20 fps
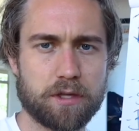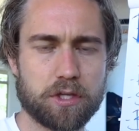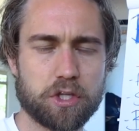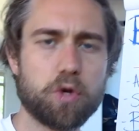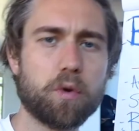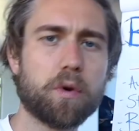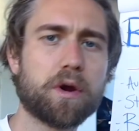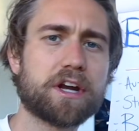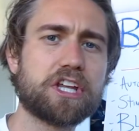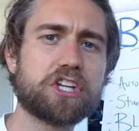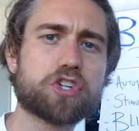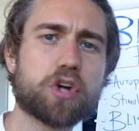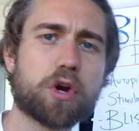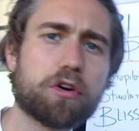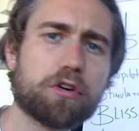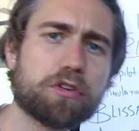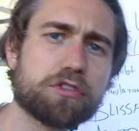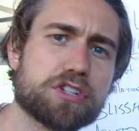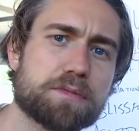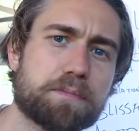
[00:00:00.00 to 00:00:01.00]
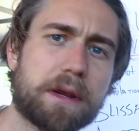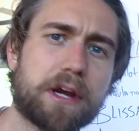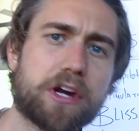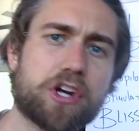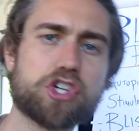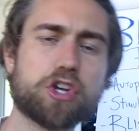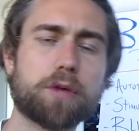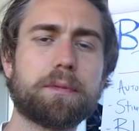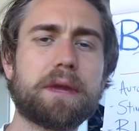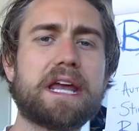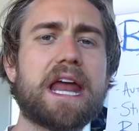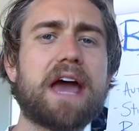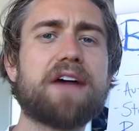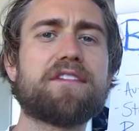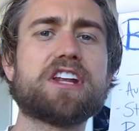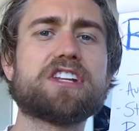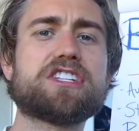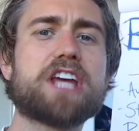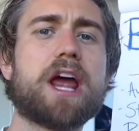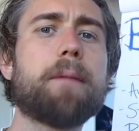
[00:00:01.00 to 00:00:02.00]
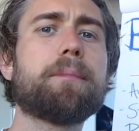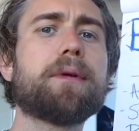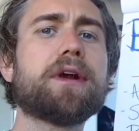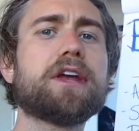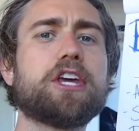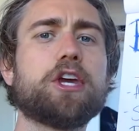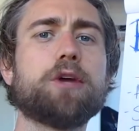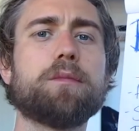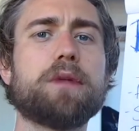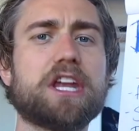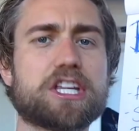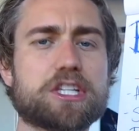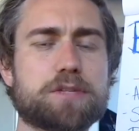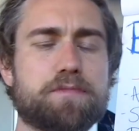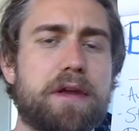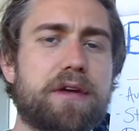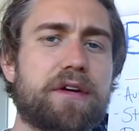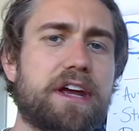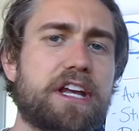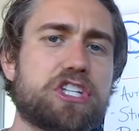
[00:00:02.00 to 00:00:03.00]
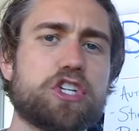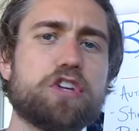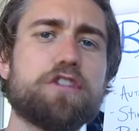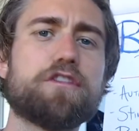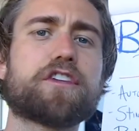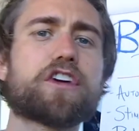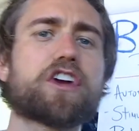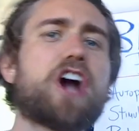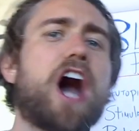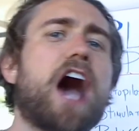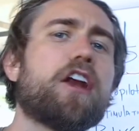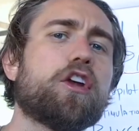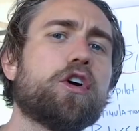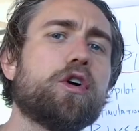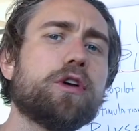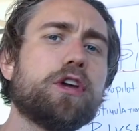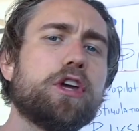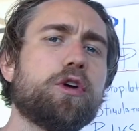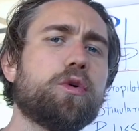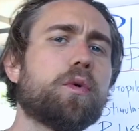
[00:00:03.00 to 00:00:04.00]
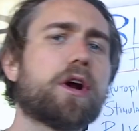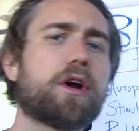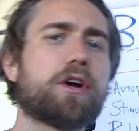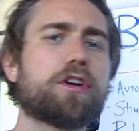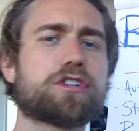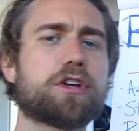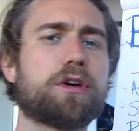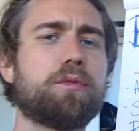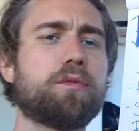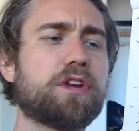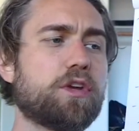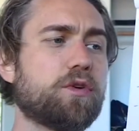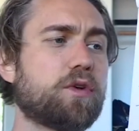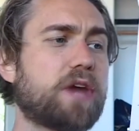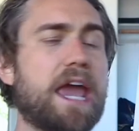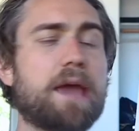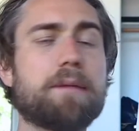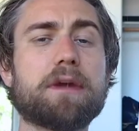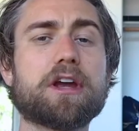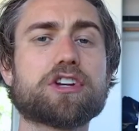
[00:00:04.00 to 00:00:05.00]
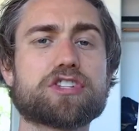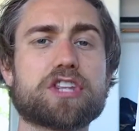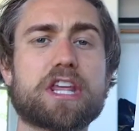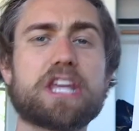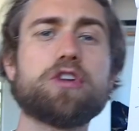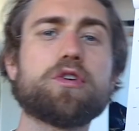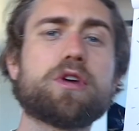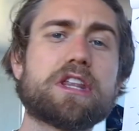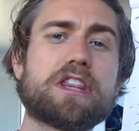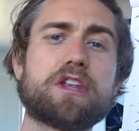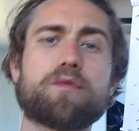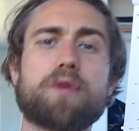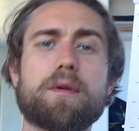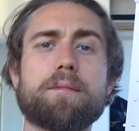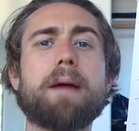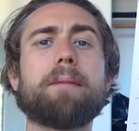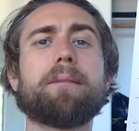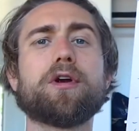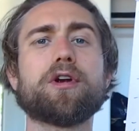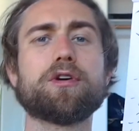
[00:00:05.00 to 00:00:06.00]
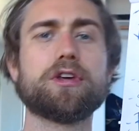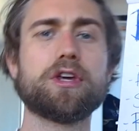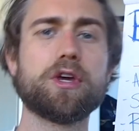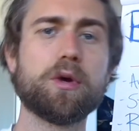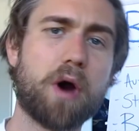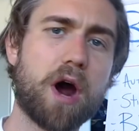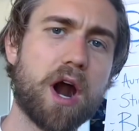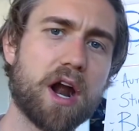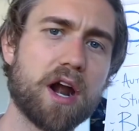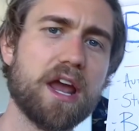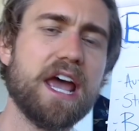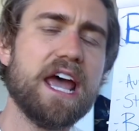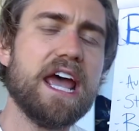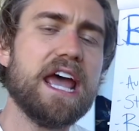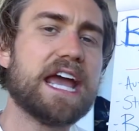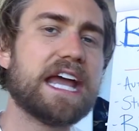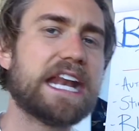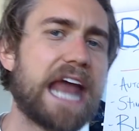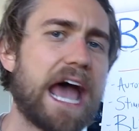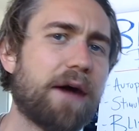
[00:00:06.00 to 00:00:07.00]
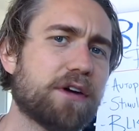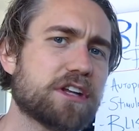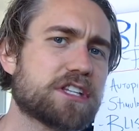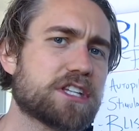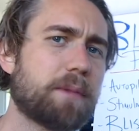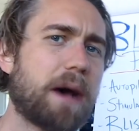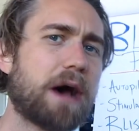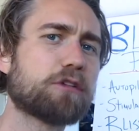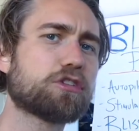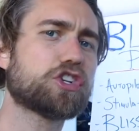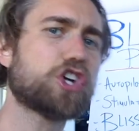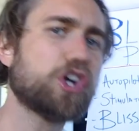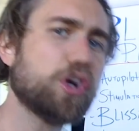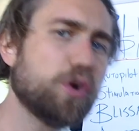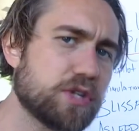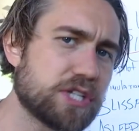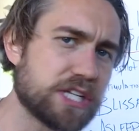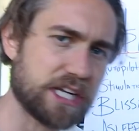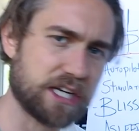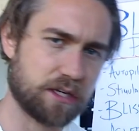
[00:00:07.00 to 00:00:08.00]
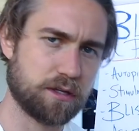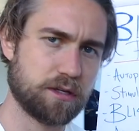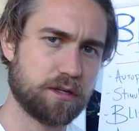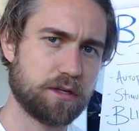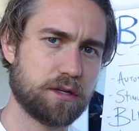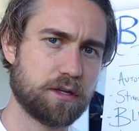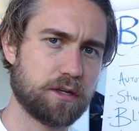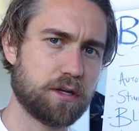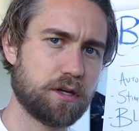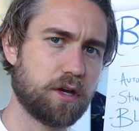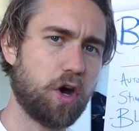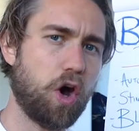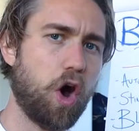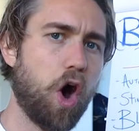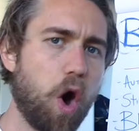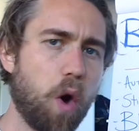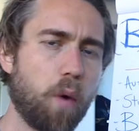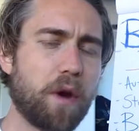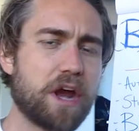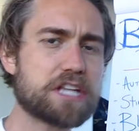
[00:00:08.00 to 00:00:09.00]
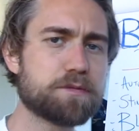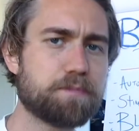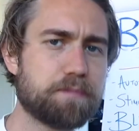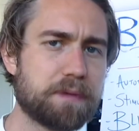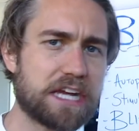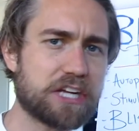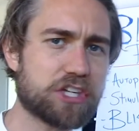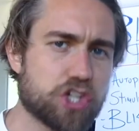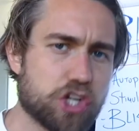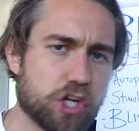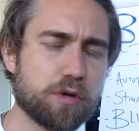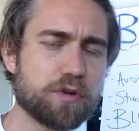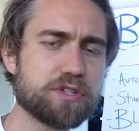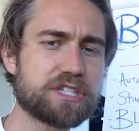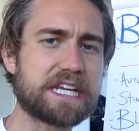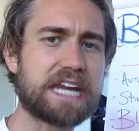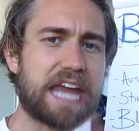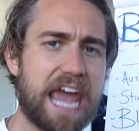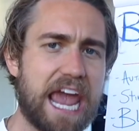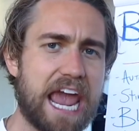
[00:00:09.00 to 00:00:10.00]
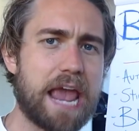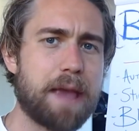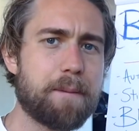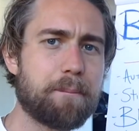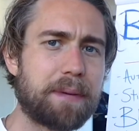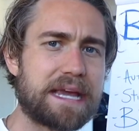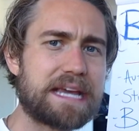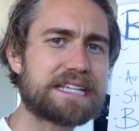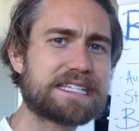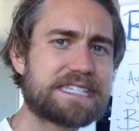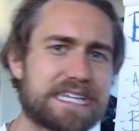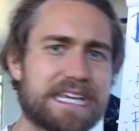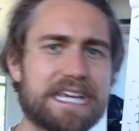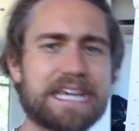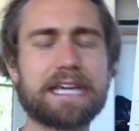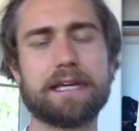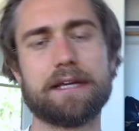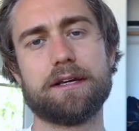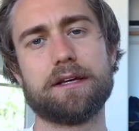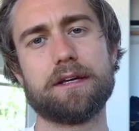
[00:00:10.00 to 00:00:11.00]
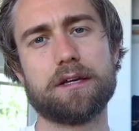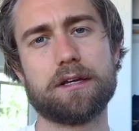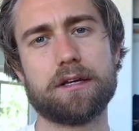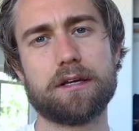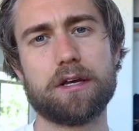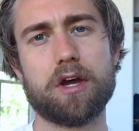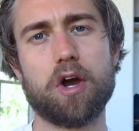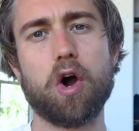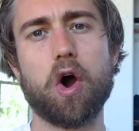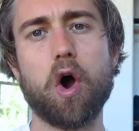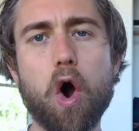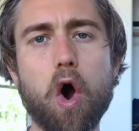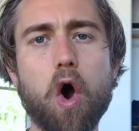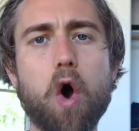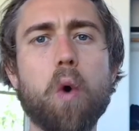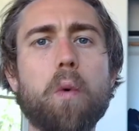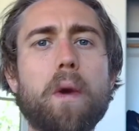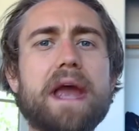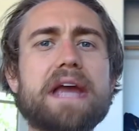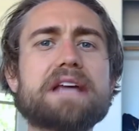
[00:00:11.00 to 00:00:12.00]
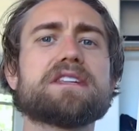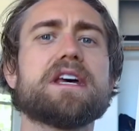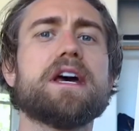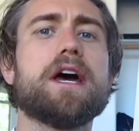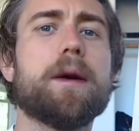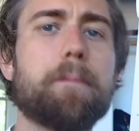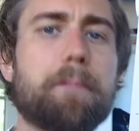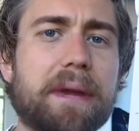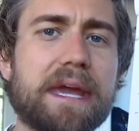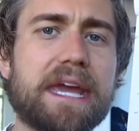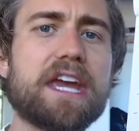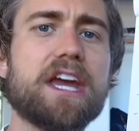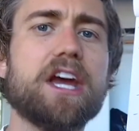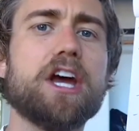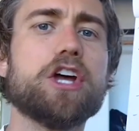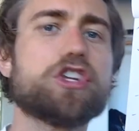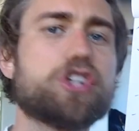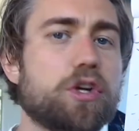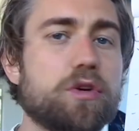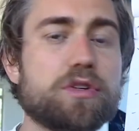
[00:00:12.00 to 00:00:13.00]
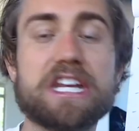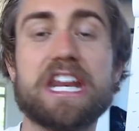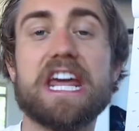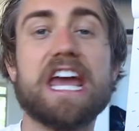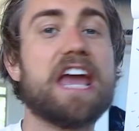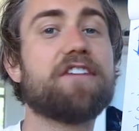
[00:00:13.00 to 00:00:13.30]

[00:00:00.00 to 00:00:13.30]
You are an eternal spiritual being having a temporary human experience. You forgot who you were when you came here so that you could then remember who you are. And now it's about choosing. Always be choosing. A, B, C. Always be choosing.